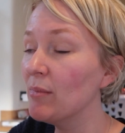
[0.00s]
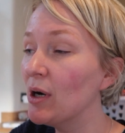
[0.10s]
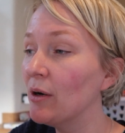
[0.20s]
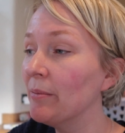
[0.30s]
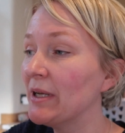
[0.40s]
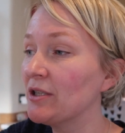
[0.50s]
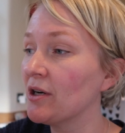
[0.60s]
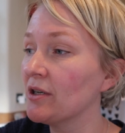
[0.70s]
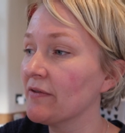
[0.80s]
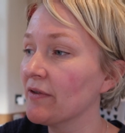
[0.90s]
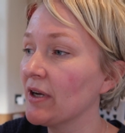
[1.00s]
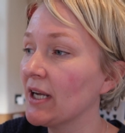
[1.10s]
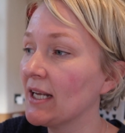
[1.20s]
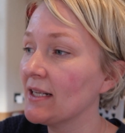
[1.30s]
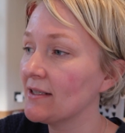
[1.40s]
mom in charge of 3
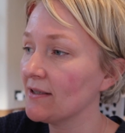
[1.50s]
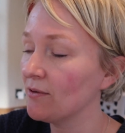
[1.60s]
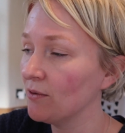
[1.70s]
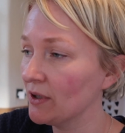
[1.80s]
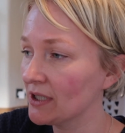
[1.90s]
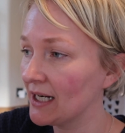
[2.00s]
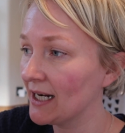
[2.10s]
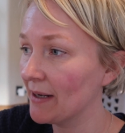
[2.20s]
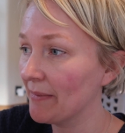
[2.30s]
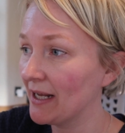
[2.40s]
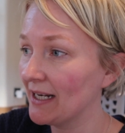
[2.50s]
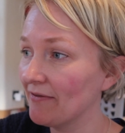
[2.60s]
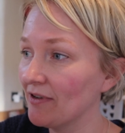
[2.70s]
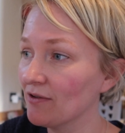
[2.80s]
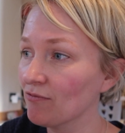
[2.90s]
kids all the time, and
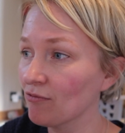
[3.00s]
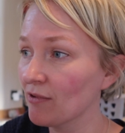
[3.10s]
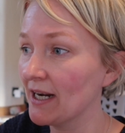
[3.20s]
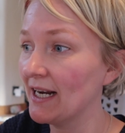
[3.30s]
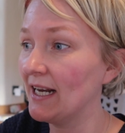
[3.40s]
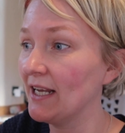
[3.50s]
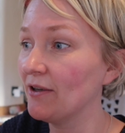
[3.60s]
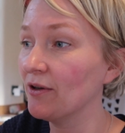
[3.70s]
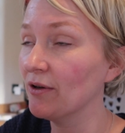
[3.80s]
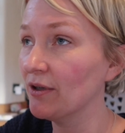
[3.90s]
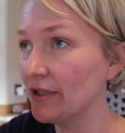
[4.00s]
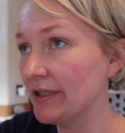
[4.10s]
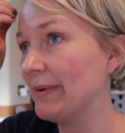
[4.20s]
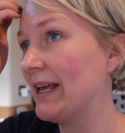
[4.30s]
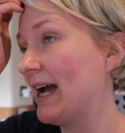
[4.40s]
it feels really
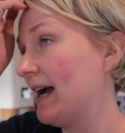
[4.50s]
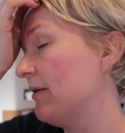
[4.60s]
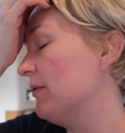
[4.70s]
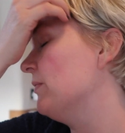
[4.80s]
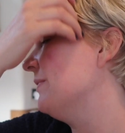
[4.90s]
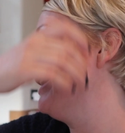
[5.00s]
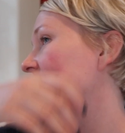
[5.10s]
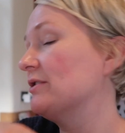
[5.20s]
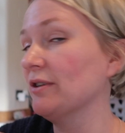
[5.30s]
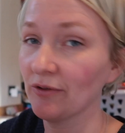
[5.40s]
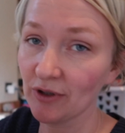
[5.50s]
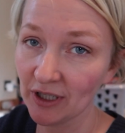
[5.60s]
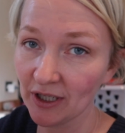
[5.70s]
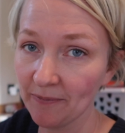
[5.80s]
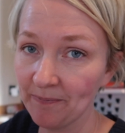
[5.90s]
good to be out without
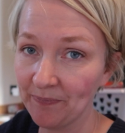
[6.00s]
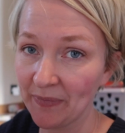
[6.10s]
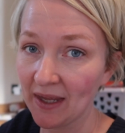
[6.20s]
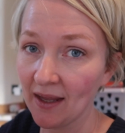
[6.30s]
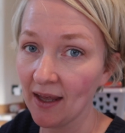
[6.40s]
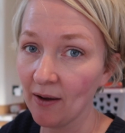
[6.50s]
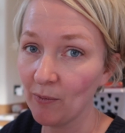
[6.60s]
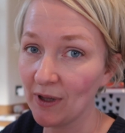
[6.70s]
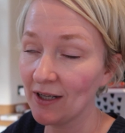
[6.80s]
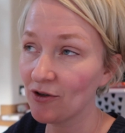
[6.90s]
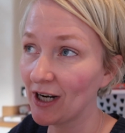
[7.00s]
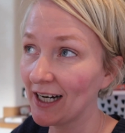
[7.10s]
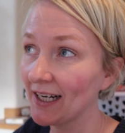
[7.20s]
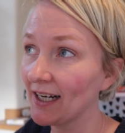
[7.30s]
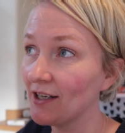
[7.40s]
children with the
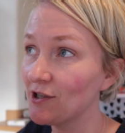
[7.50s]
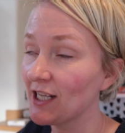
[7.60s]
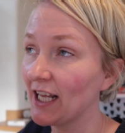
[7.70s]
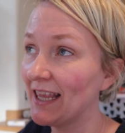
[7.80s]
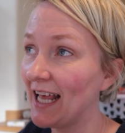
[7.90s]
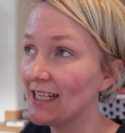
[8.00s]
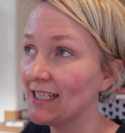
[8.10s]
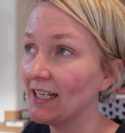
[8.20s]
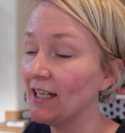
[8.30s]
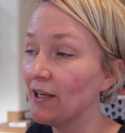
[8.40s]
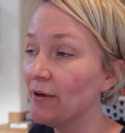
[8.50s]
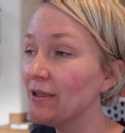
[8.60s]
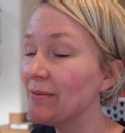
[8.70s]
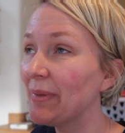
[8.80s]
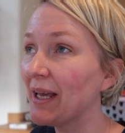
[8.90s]
drink and just like letting
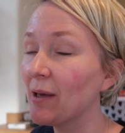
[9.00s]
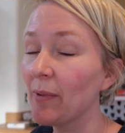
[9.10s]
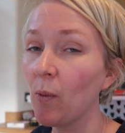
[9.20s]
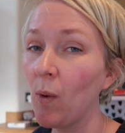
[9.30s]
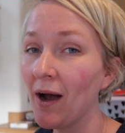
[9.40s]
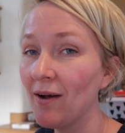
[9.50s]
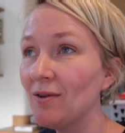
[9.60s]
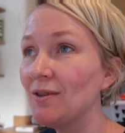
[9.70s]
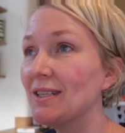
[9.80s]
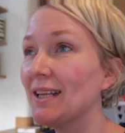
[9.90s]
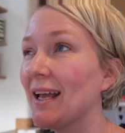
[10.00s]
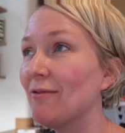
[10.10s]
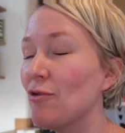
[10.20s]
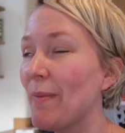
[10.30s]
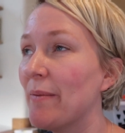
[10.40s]
loose and being a bit wild and
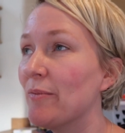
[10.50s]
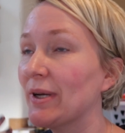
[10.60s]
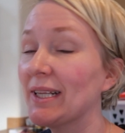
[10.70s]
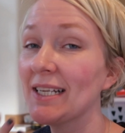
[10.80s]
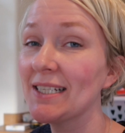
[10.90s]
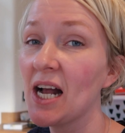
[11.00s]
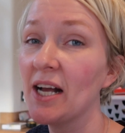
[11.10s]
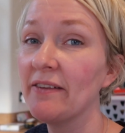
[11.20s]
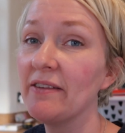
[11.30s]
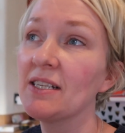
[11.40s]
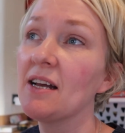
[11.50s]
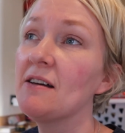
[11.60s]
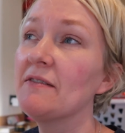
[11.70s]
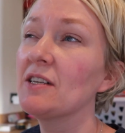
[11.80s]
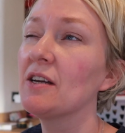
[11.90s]
like remembering that side of
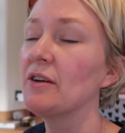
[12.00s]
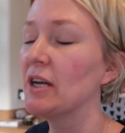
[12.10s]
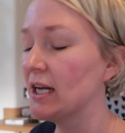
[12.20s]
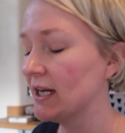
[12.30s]
yourself. So